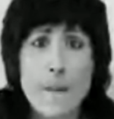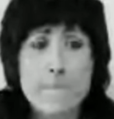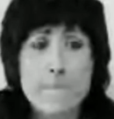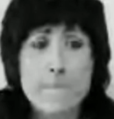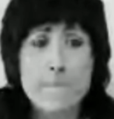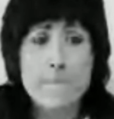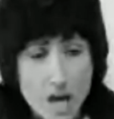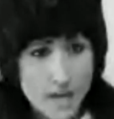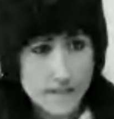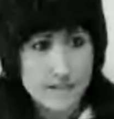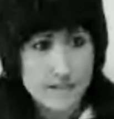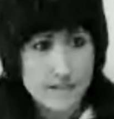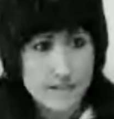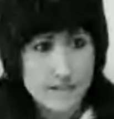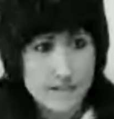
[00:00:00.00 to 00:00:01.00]

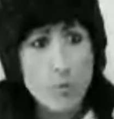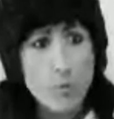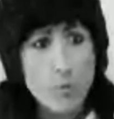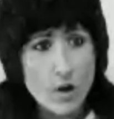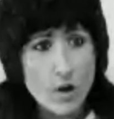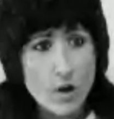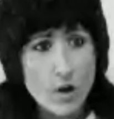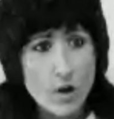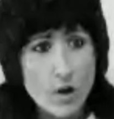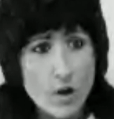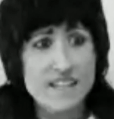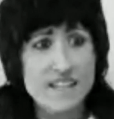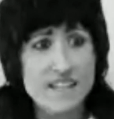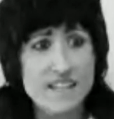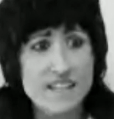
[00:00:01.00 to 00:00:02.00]
But I will say
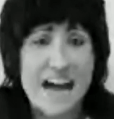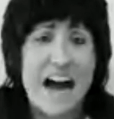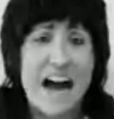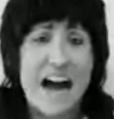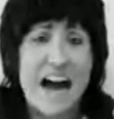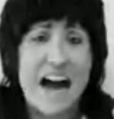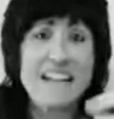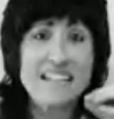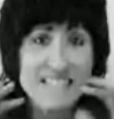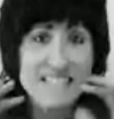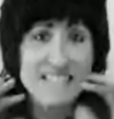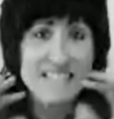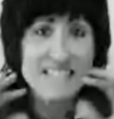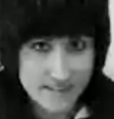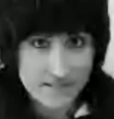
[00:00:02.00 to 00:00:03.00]
this, I
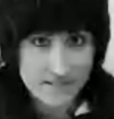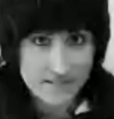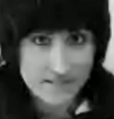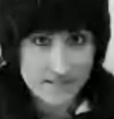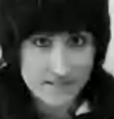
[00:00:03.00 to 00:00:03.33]
yet